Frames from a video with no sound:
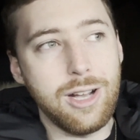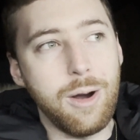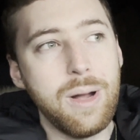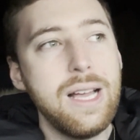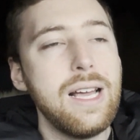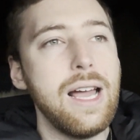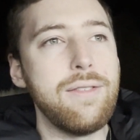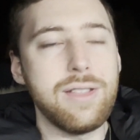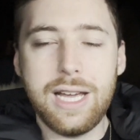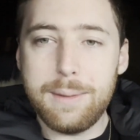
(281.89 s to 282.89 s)
So
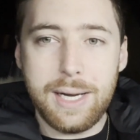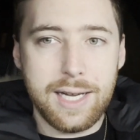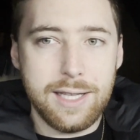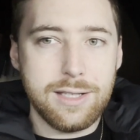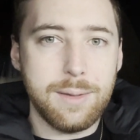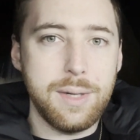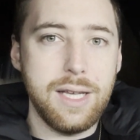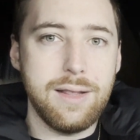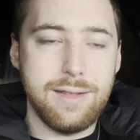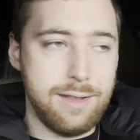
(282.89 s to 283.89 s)
if you're thinking about getting
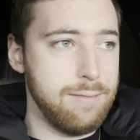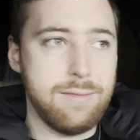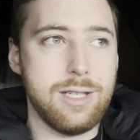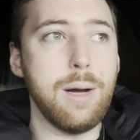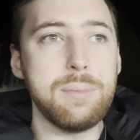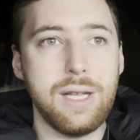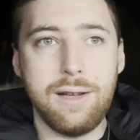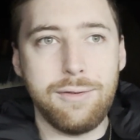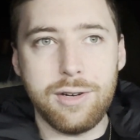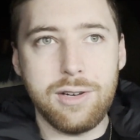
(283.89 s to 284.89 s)
somebody
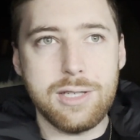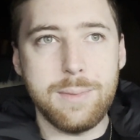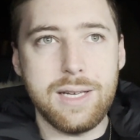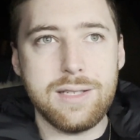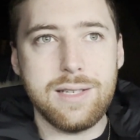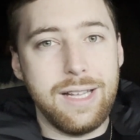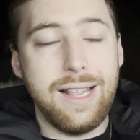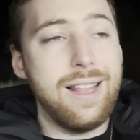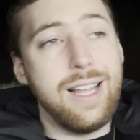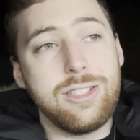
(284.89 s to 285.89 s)
something for Christmas,
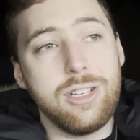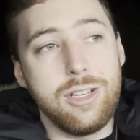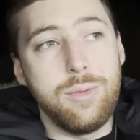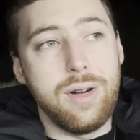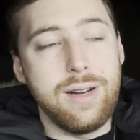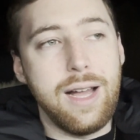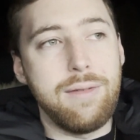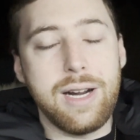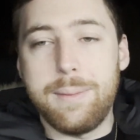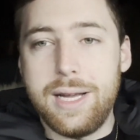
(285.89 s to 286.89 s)
that's a good one.
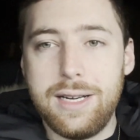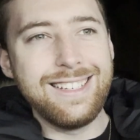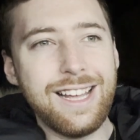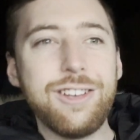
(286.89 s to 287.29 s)
I recommend it.